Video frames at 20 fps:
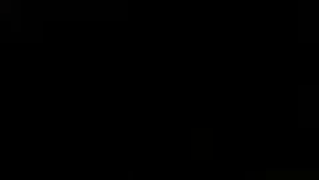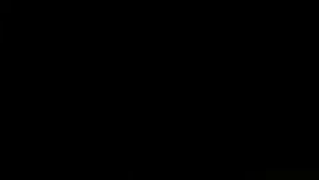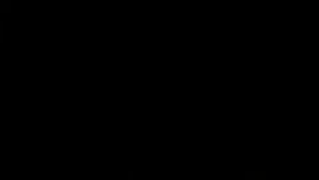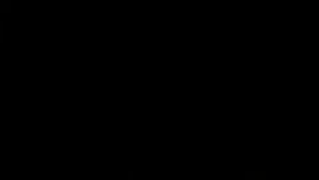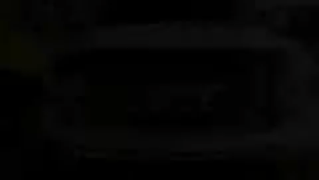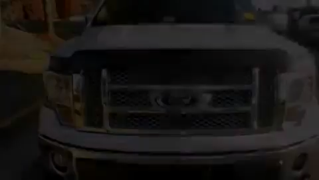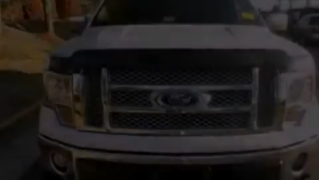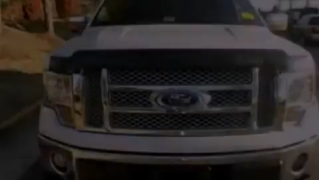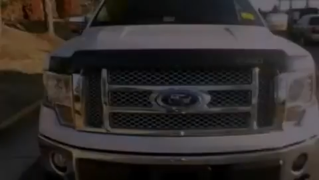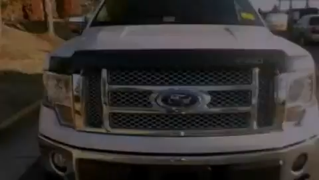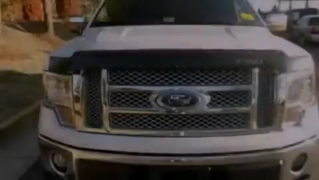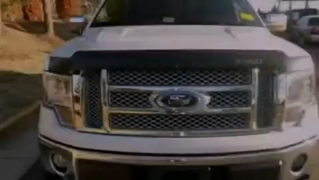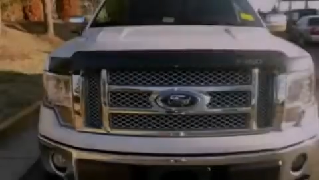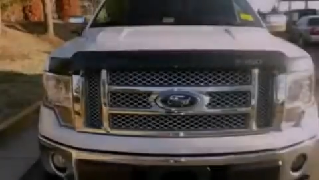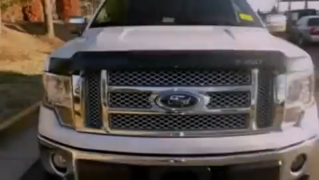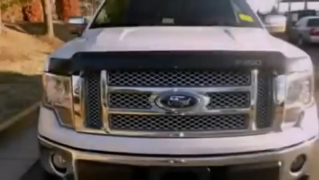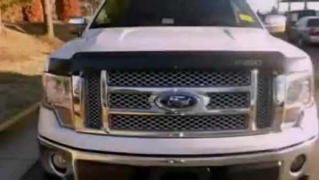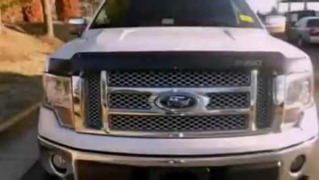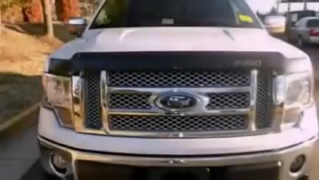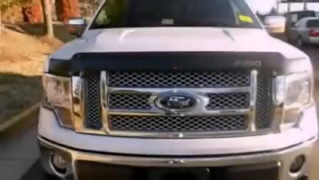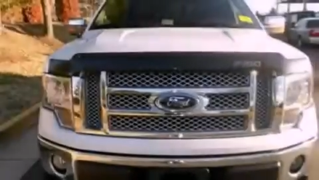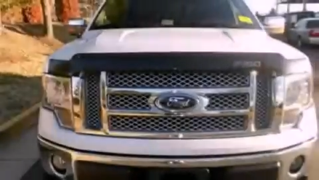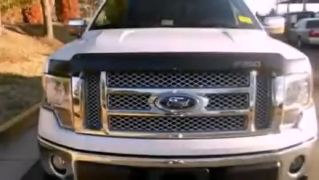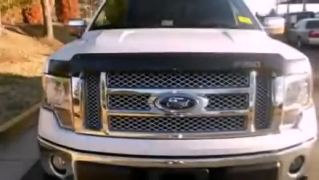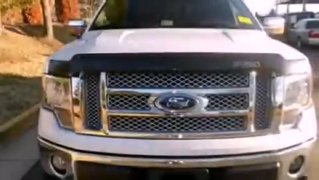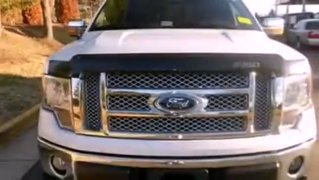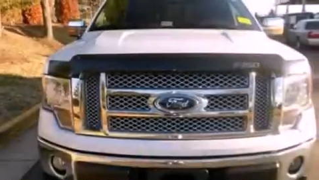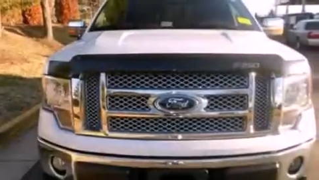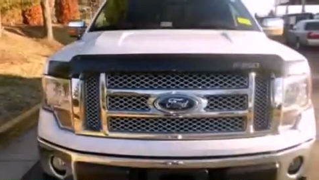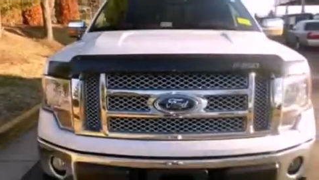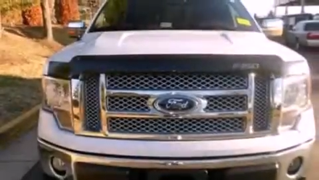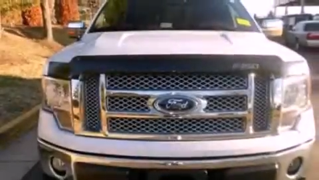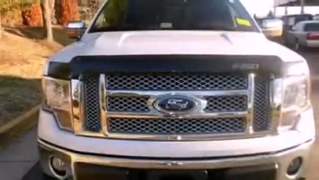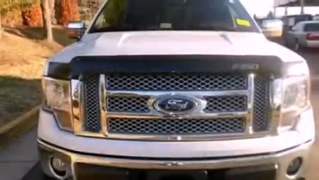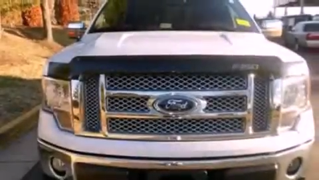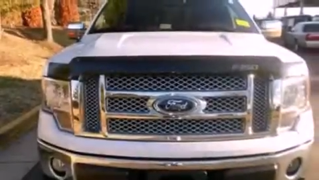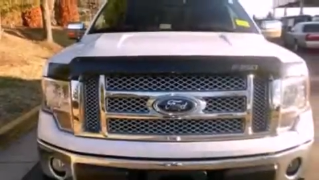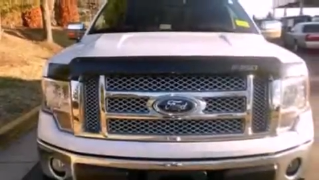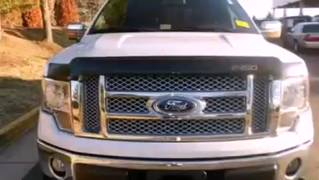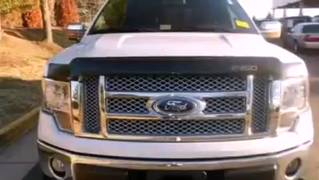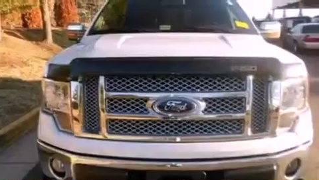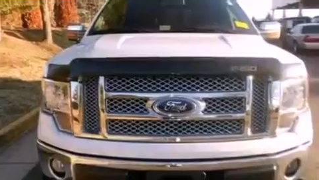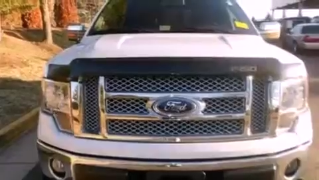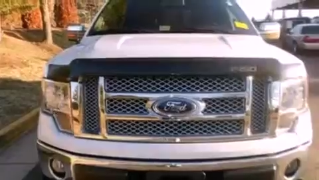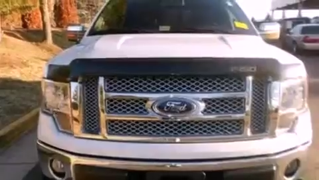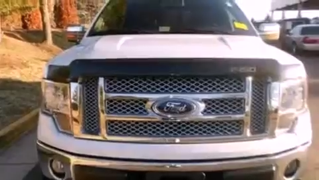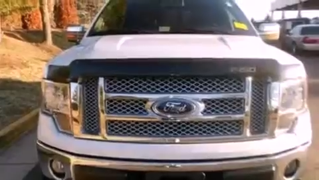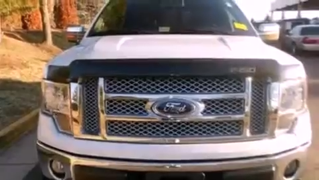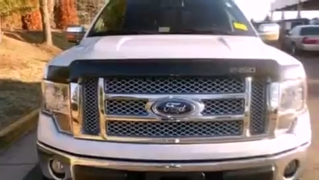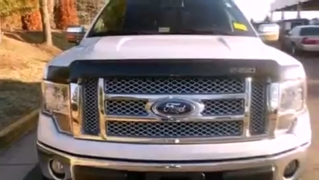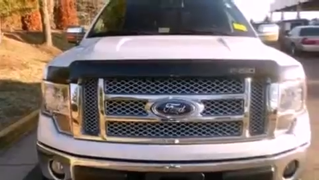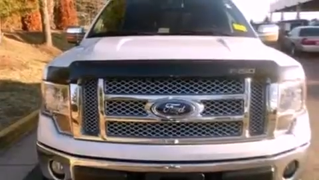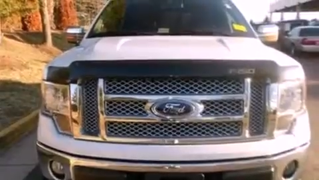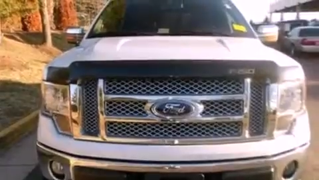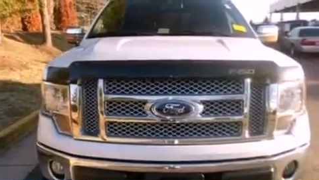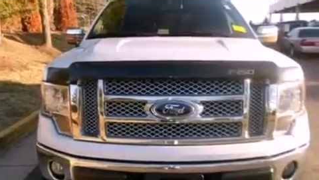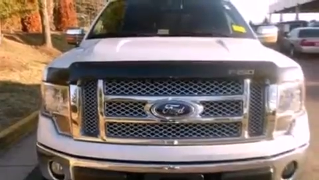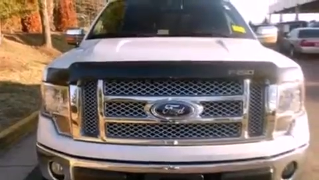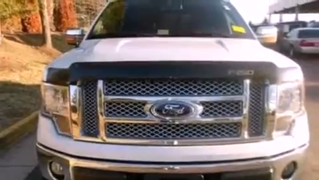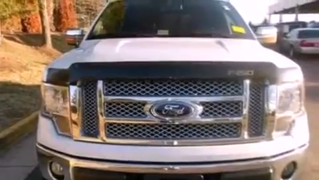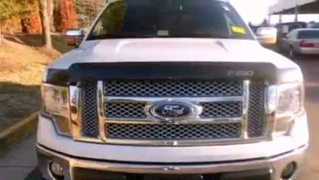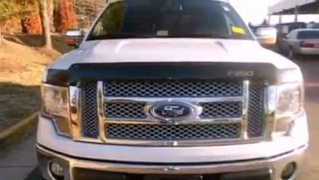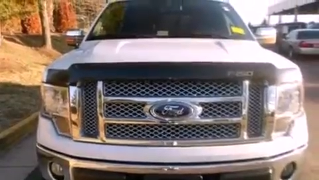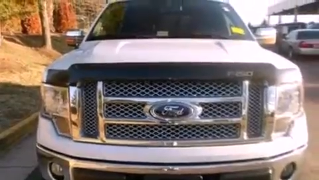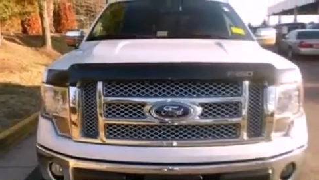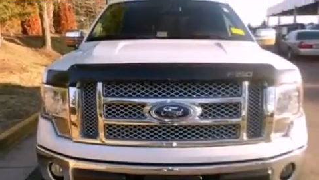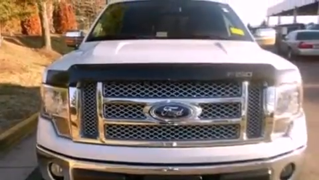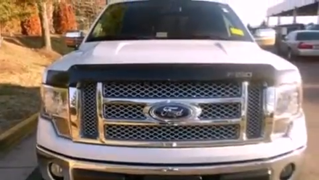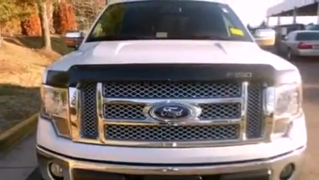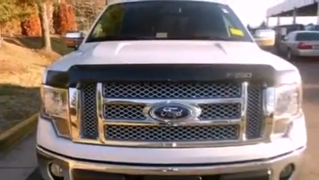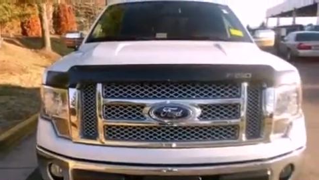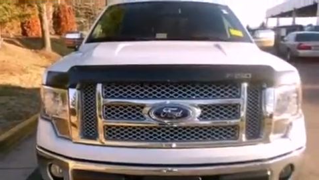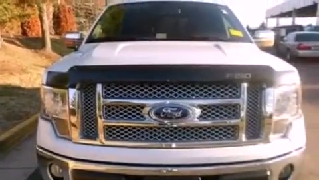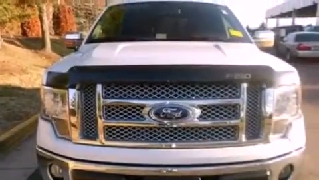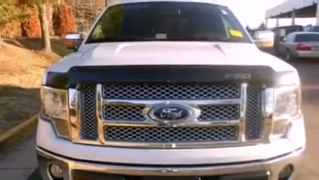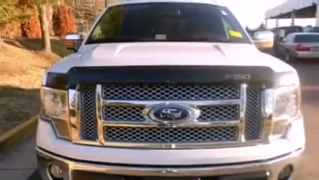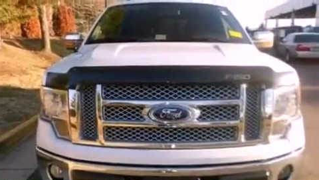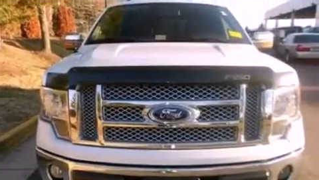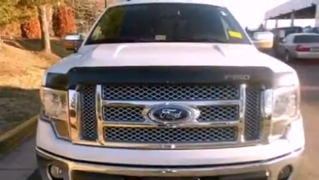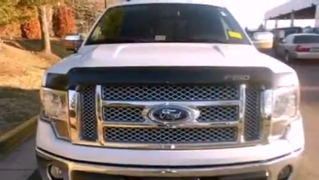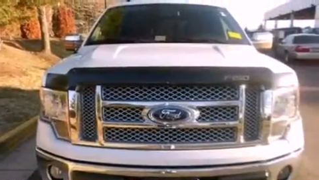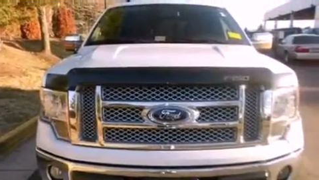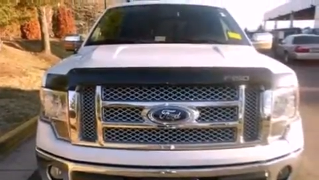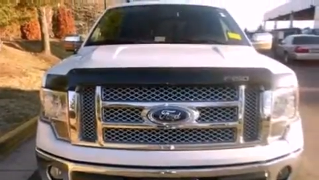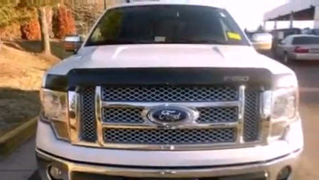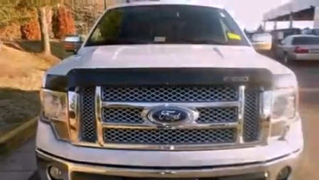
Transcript: No face is visible, so there are no lips to read.